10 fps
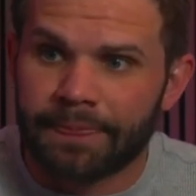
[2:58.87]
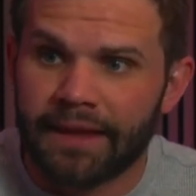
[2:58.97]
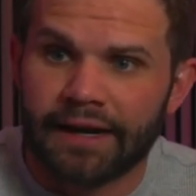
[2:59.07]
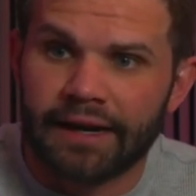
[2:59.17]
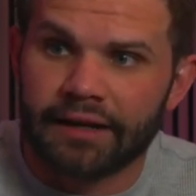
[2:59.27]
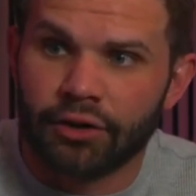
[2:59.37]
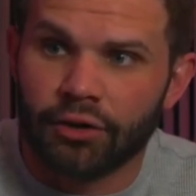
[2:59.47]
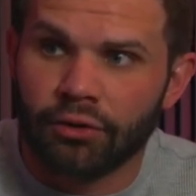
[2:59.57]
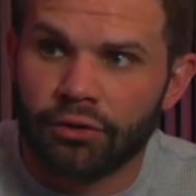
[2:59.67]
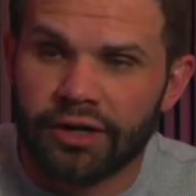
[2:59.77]
And I had
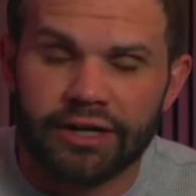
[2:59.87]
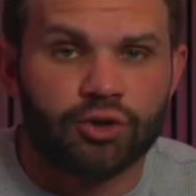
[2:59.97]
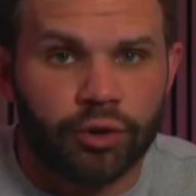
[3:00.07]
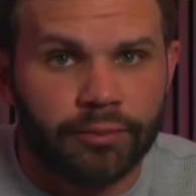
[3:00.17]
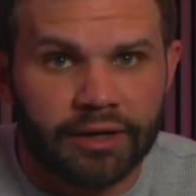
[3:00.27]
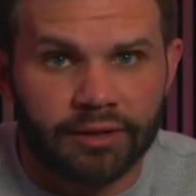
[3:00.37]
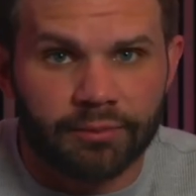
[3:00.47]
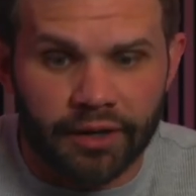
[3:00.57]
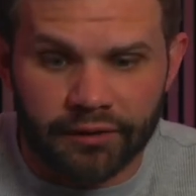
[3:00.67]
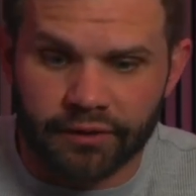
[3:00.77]
no enjoyment in the
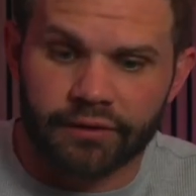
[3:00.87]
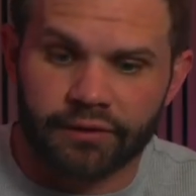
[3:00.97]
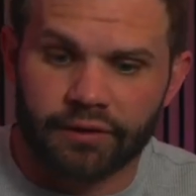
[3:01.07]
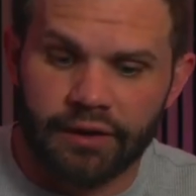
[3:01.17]
process.